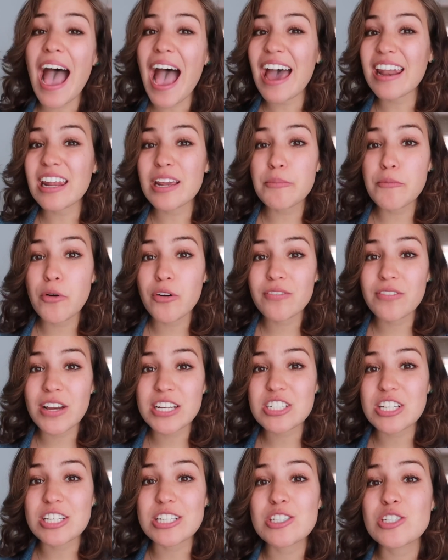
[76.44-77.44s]
adding more
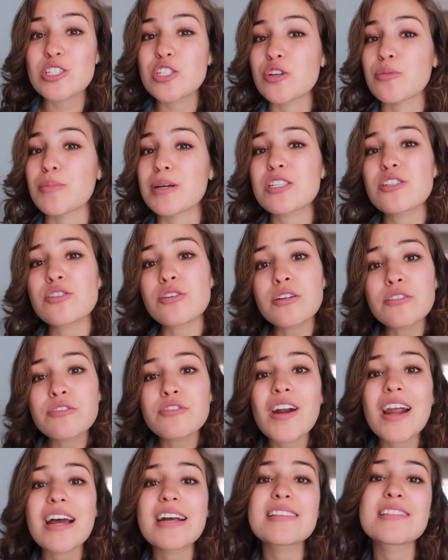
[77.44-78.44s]
veggies to my stir
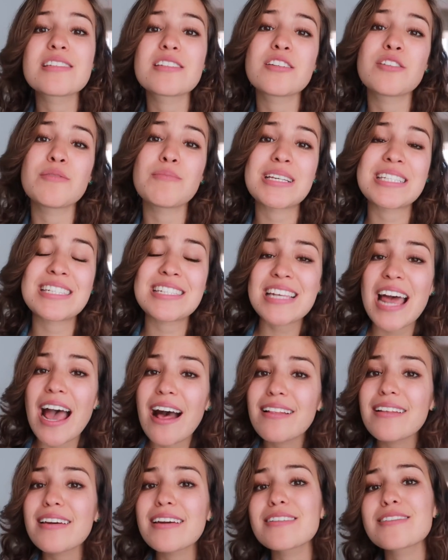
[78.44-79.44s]
fries, to my
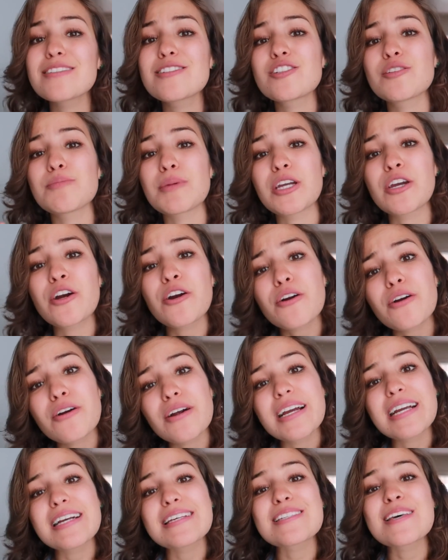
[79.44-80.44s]
salads, to my
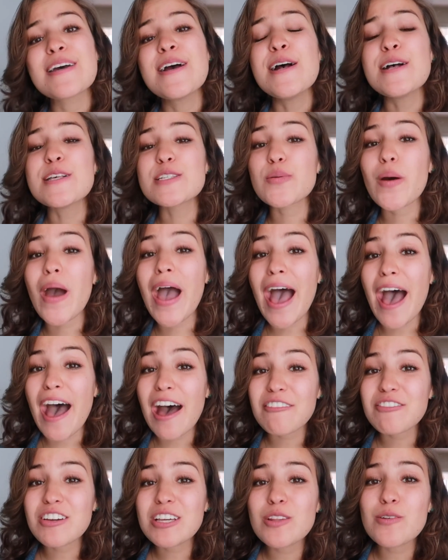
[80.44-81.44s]
curries. So
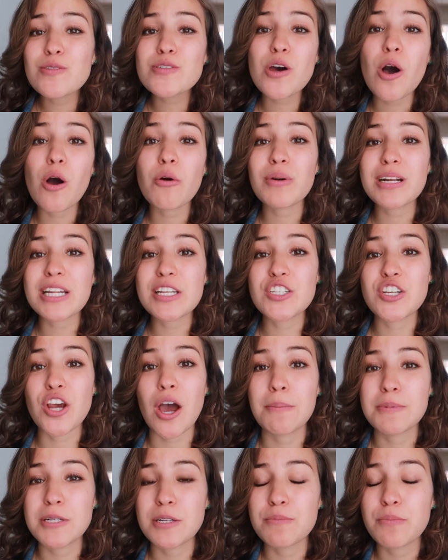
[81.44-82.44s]
having those already
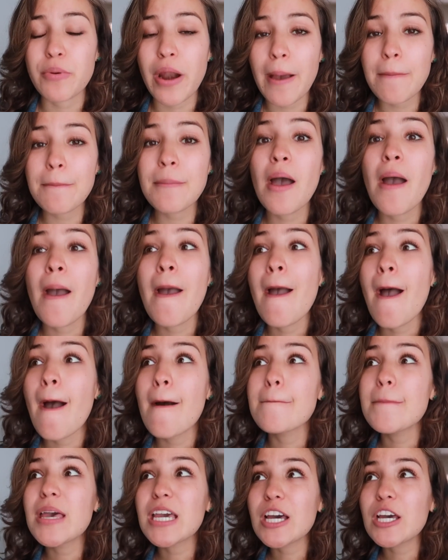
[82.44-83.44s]
chopped and prepped
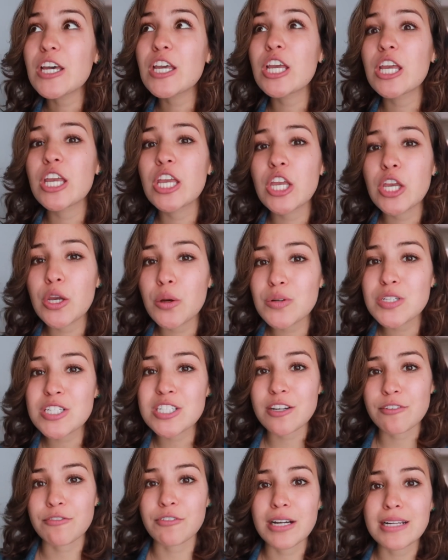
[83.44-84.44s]
make a huge
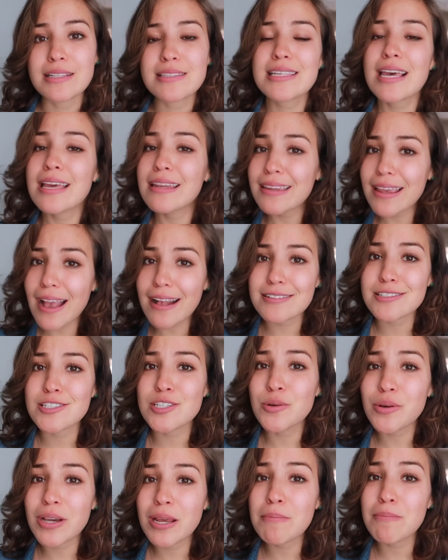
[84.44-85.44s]
difference. And yes,
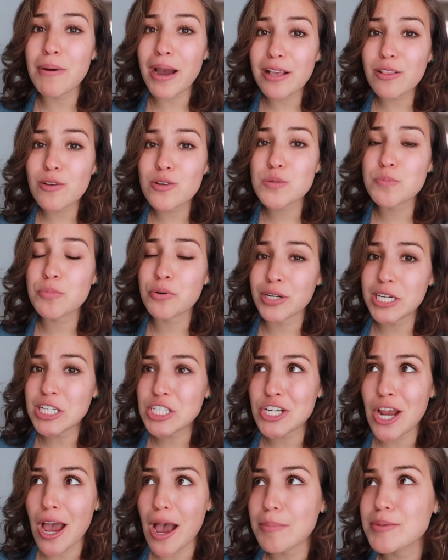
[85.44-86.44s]
you can buy those
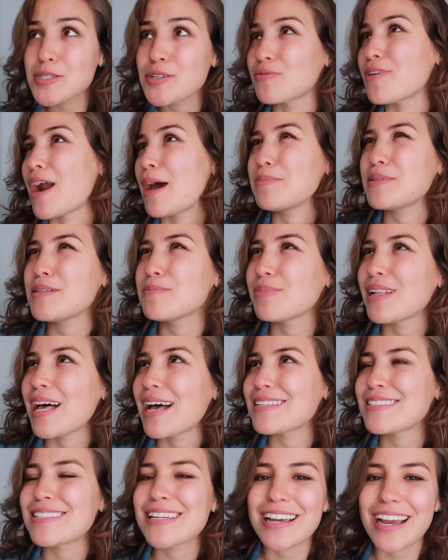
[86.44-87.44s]
pre-chopped, wrapped in
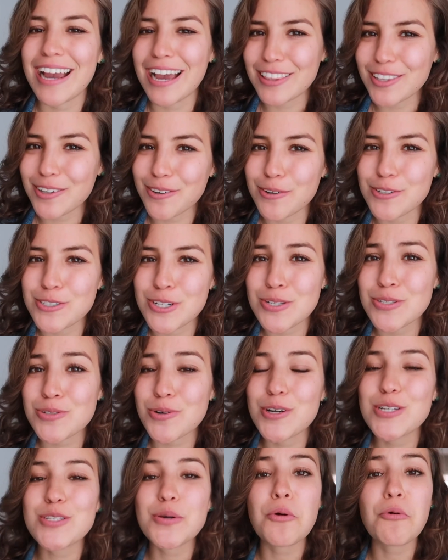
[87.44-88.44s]
plastic at the grocery
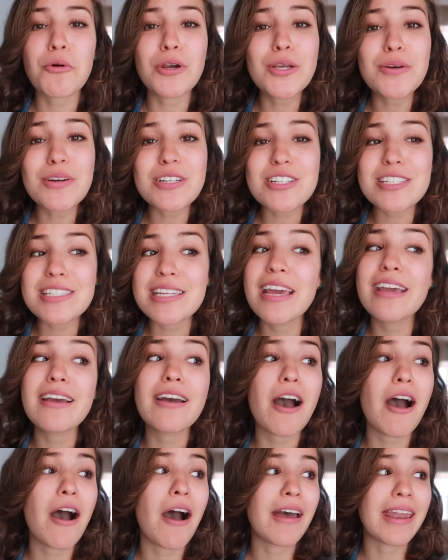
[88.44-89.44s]
stores, or you can just
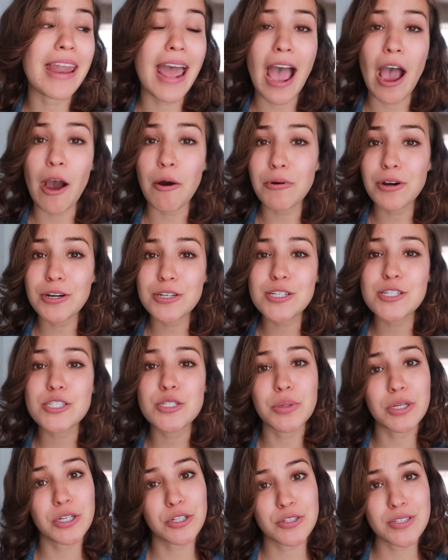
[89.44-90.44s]
take an hour to
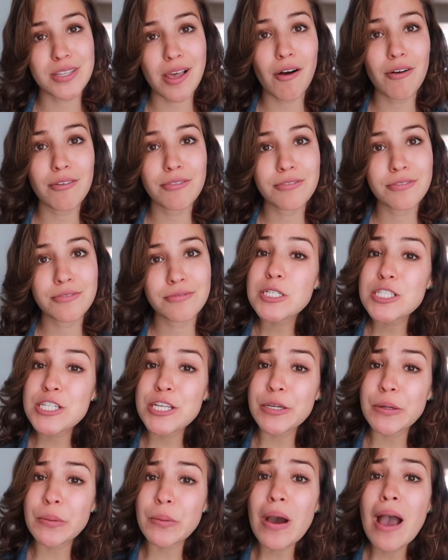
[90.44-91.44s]
do it yourself. Number
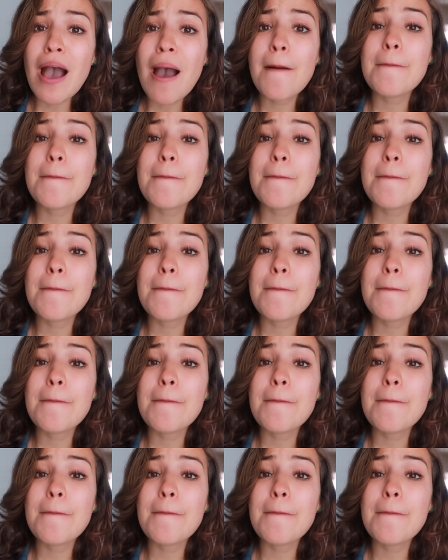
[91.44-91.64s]
two,